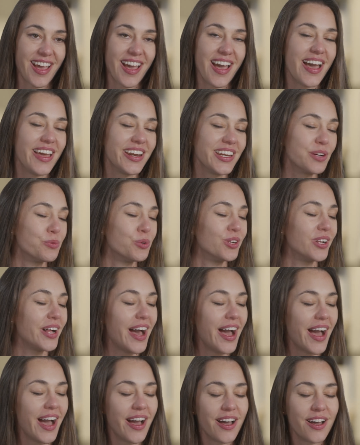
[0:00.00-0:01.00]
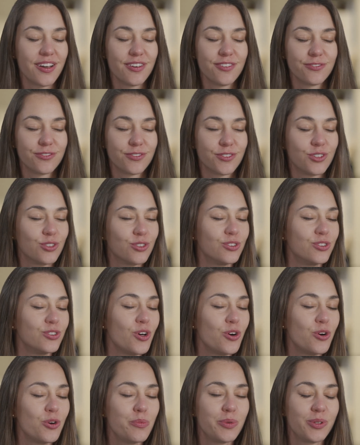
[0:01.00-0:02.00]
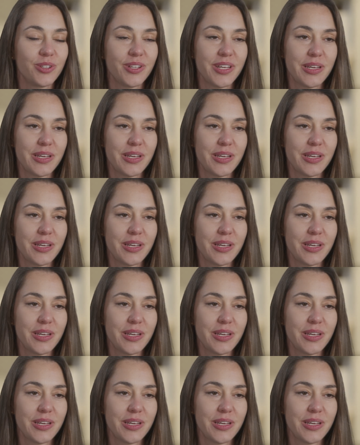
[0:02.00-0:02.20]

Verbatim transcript: and it will have global